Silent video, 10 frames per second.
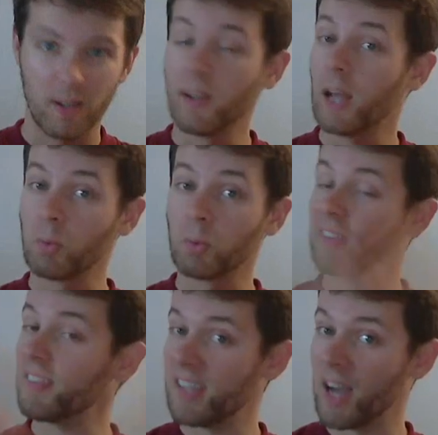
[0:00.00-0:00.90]
And we'll
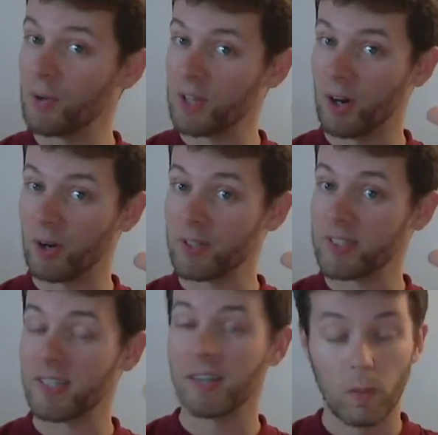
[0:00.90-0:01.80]
see how it
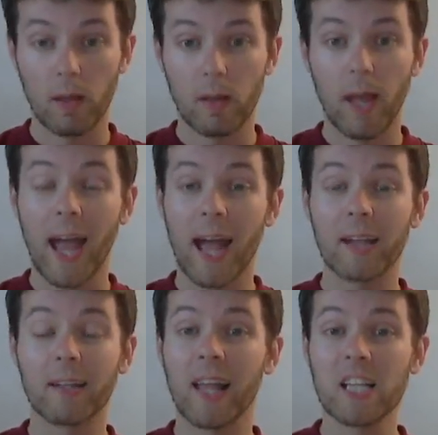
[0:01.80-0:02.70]
goes.
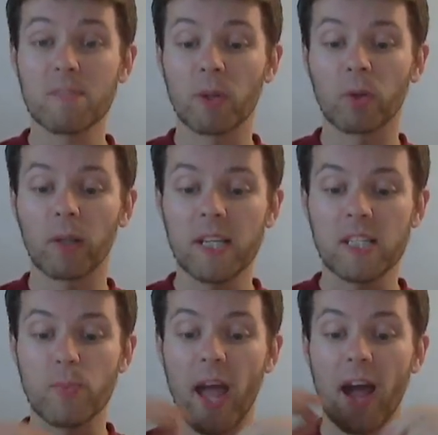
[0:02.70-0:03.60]
And last but not
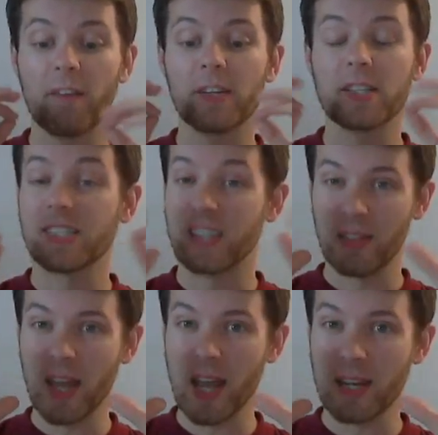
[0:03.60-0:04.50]
least, we have
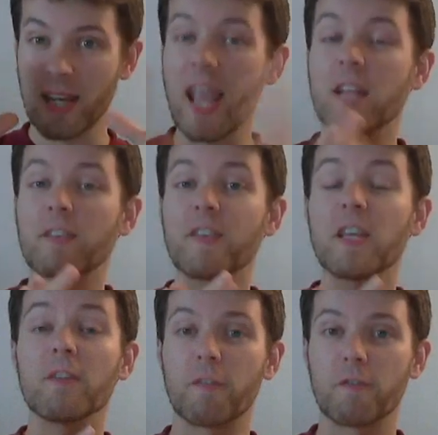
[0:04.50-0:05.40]
Sunday, the
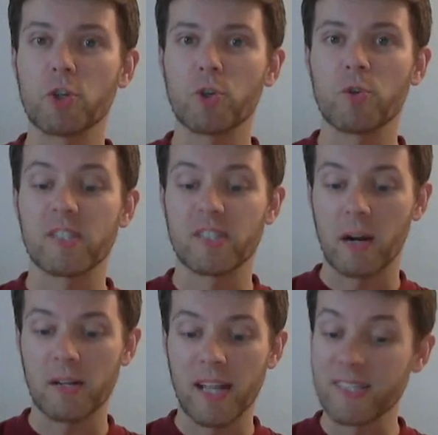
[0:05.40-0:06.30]
18th of June,
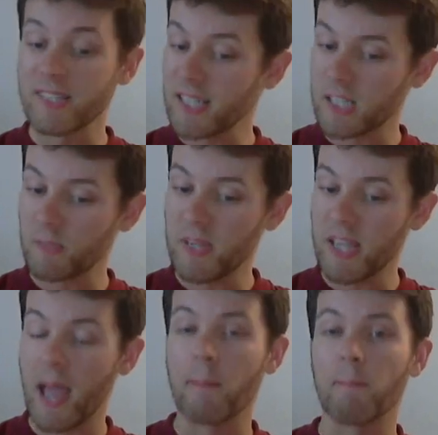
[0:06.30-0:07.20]
starting at 6
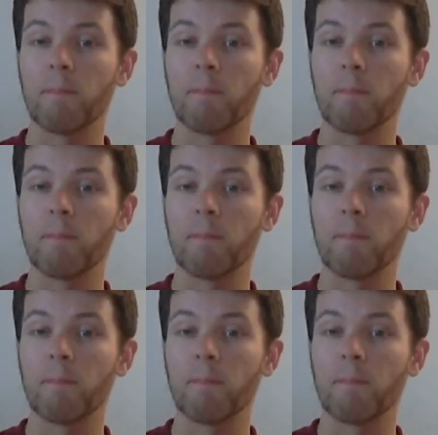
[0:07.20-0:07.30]
p.m.